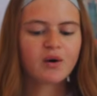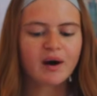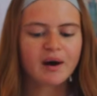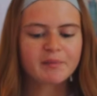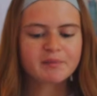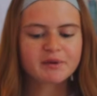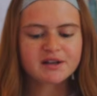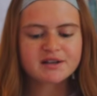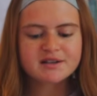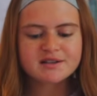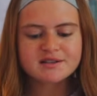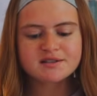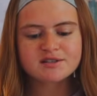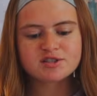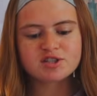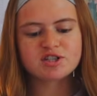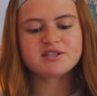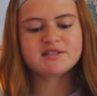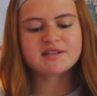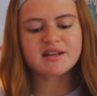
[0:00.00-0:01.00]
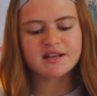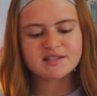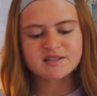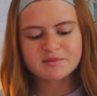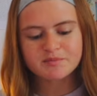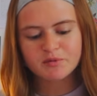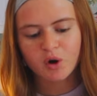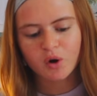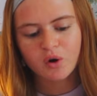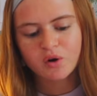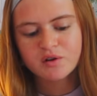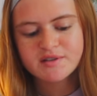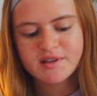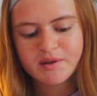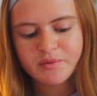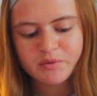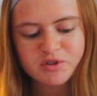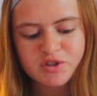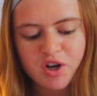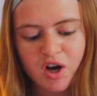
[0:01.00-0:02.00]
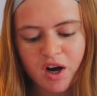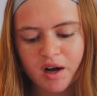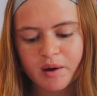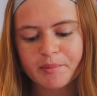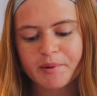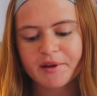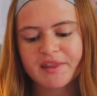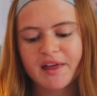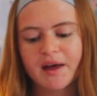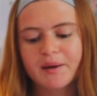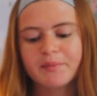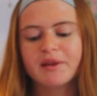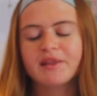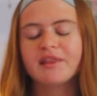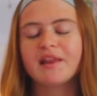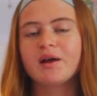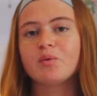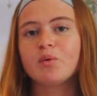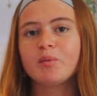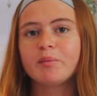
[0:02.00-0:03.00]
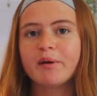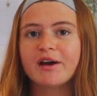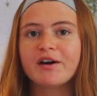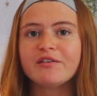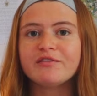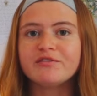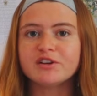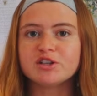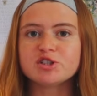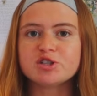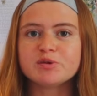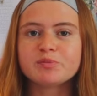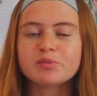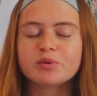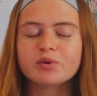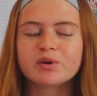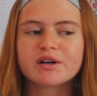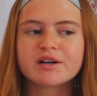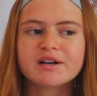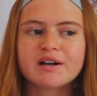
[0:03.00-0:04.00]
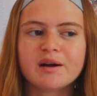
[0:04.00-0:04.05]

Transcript: I'm gonna just set some goals and we'll talk about them, and then we'll make a vision board